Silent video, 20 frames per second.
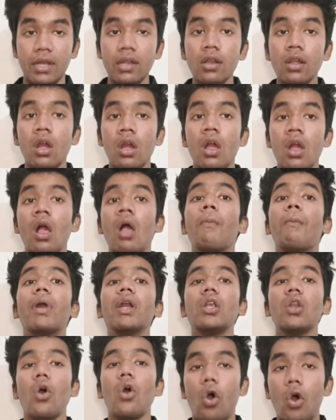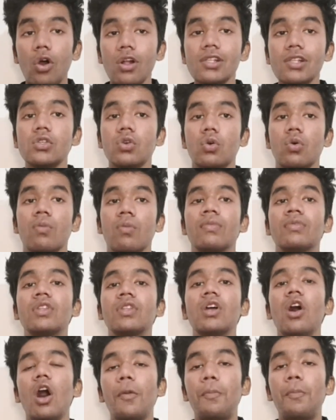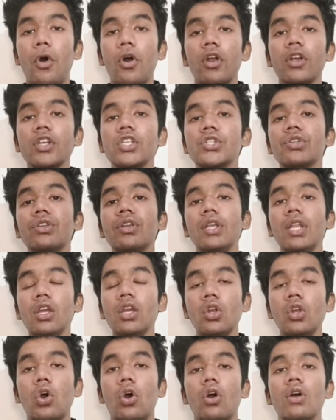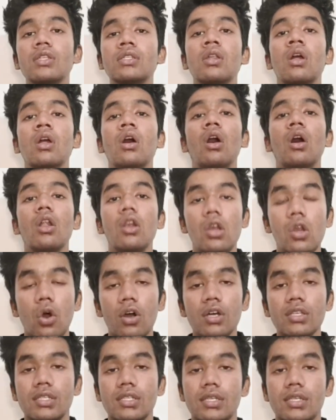but also the opportunity cost lost here.